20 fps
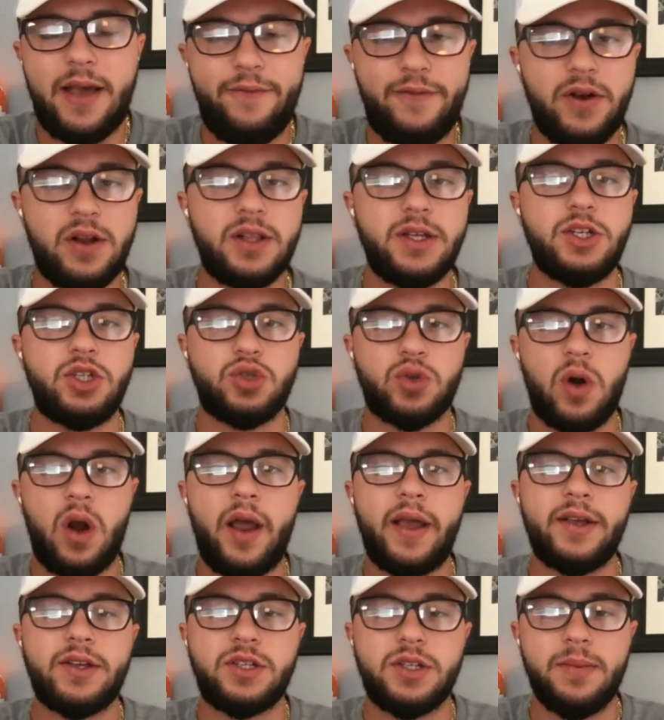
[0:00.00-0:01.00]
Definitely
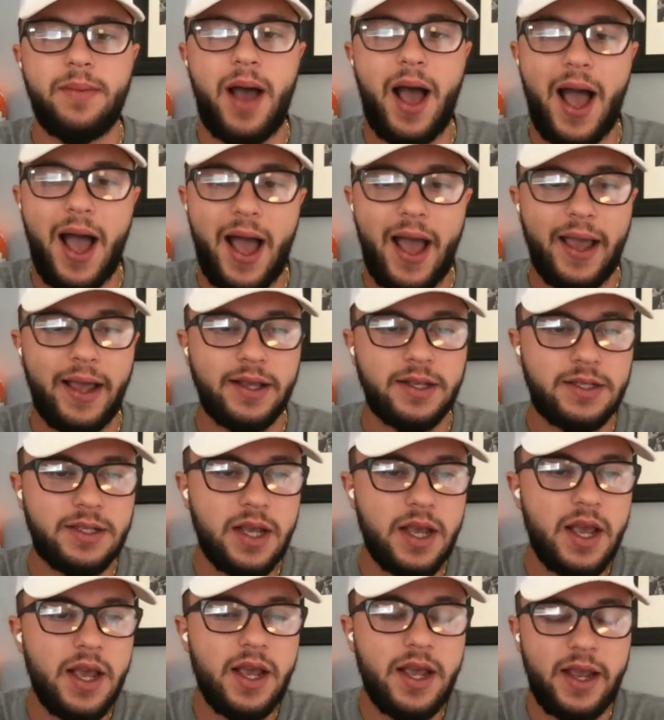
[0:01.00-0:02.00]
drawing some
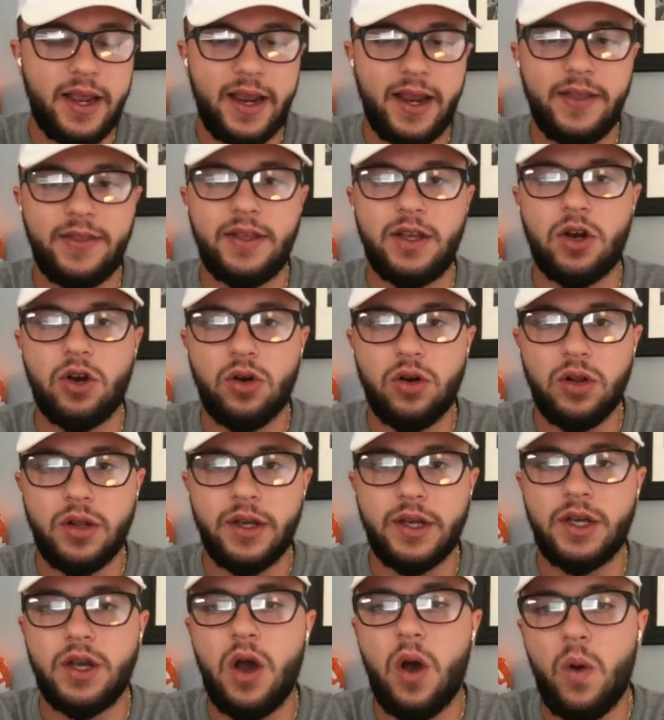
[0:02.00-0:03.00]
eyes in the
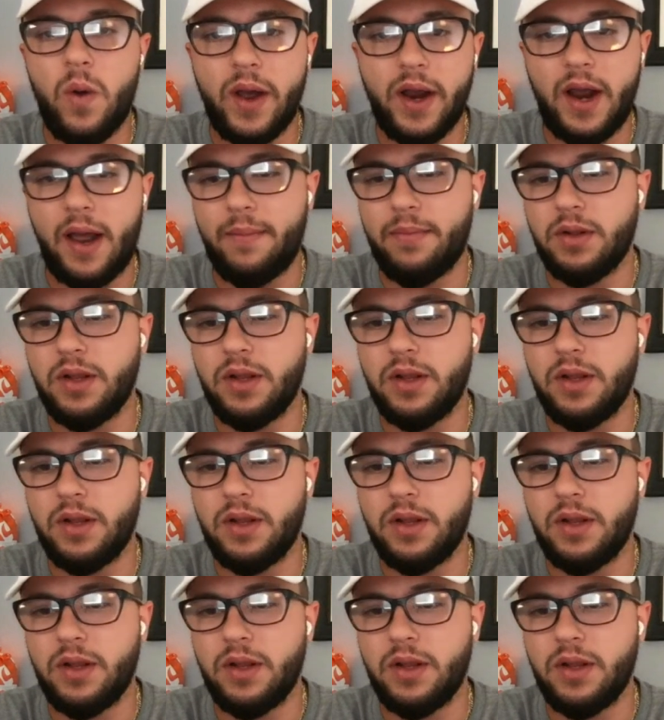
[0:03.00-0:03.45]
early going.